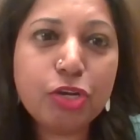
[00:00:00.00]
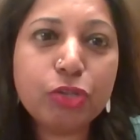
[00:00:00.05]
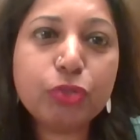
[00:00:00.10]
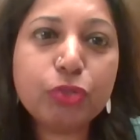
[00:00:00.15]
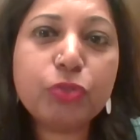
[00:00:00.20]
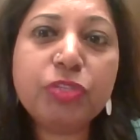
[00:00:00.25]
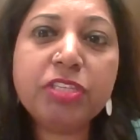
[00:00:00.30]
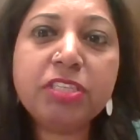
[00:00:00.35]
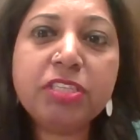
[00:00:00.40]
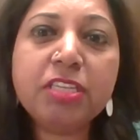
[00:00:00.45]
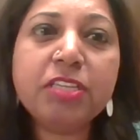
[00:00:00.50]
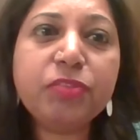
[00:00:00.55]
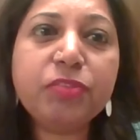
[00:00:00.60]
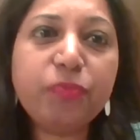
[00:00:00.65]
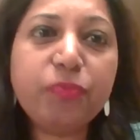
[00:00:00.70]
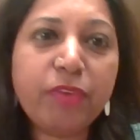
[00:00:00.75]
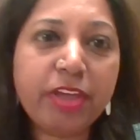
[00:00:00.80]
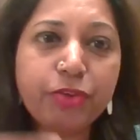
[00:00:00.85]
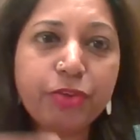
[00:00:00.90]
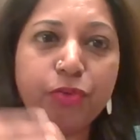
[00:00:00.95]
So this is
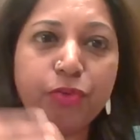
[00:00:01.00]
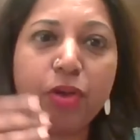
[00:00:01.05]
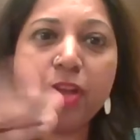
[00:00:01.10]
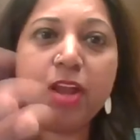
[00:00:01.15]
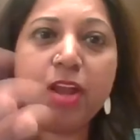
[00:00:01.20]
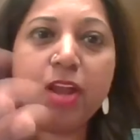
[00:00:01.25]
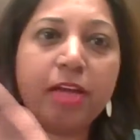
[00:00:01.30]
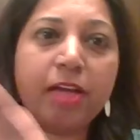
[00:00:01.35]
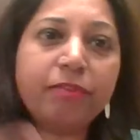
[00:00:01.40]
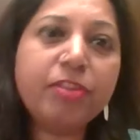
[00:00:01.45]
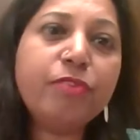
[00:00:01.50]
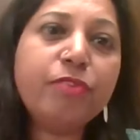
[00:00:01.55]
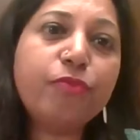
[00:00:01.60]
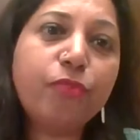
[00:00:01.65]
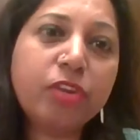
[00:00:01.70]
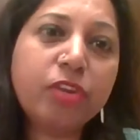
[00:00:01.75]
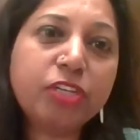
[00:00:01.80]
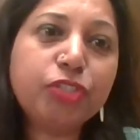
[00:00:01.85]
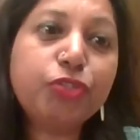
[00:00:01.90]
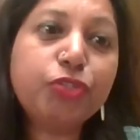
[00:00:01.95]
where you are having
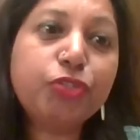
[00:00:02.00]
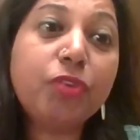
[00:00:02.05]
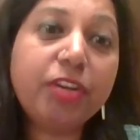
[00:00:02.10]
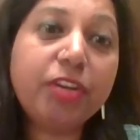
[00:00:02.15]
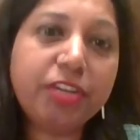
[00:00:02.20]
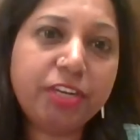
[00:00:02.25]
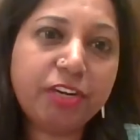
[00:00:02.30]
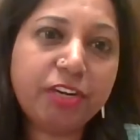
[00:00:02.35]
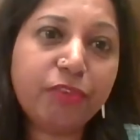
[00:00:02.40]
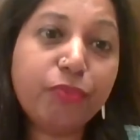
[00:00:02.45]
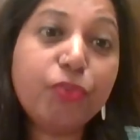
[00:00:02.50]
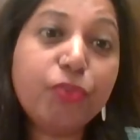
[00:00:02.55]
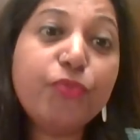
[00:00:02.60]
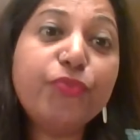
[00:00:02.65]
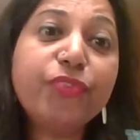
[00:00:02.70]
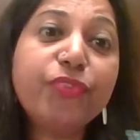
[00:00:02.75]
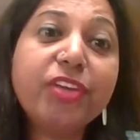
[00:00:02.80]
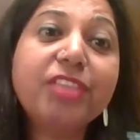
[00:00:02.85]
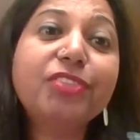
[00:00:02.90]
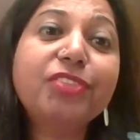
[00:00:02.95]
virtual interview
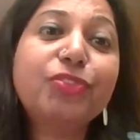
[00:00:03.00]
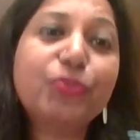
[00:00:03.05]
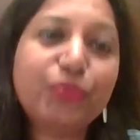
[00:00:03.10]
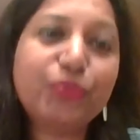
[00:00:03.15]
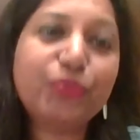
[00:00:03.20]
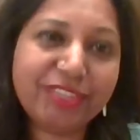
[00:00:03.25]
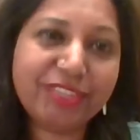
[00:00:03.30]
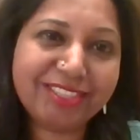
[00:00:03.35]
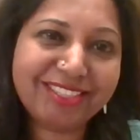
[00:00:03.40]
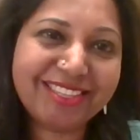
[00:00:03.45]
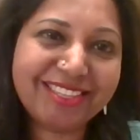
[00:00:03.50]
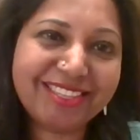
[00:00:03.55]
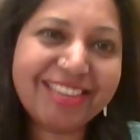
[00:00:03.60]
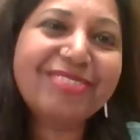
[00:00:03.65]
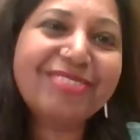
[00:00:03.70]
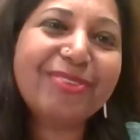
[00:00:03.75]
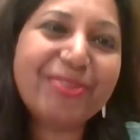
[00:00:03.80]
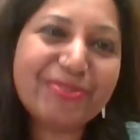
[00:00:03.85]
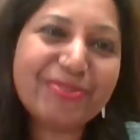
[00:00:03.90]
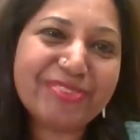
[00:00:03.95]
face to face.
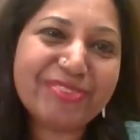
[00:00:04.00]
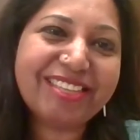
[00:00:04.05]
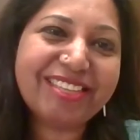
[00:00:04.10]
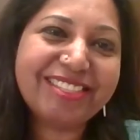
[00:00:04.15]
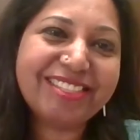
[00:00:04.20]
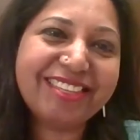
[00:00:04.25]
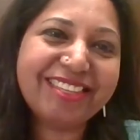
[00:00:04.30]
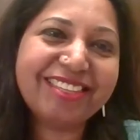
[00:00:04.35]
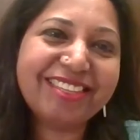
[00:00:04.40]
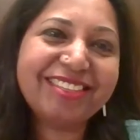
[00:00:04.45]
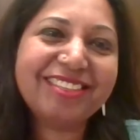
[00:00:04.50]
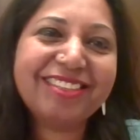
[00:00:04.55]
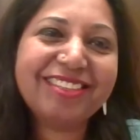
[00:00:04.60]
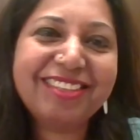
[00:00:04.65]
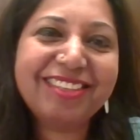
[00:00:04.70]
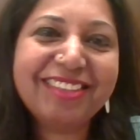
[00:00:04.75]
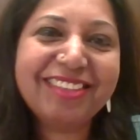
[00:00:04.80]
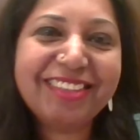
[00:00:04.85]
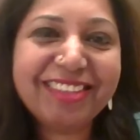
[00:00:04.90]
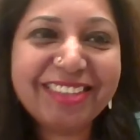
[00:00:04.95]
That's what we are saying,
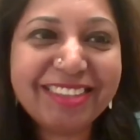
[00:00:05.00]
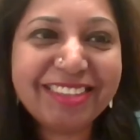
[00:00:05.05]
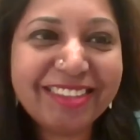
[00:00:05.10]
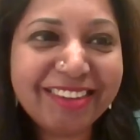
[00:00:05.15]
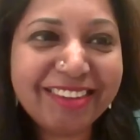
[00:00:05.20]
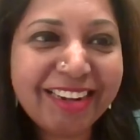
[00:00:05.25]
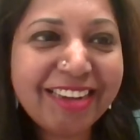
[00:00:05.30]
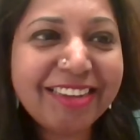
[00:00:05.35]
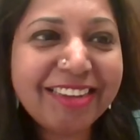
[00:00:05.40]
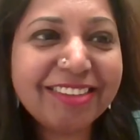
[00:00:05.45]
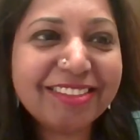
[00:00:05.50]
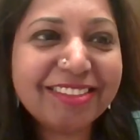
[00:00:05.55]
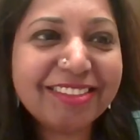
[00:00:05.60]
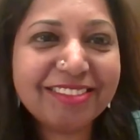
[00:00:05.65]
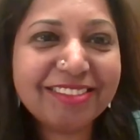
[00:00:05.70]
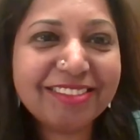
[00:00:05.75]
right?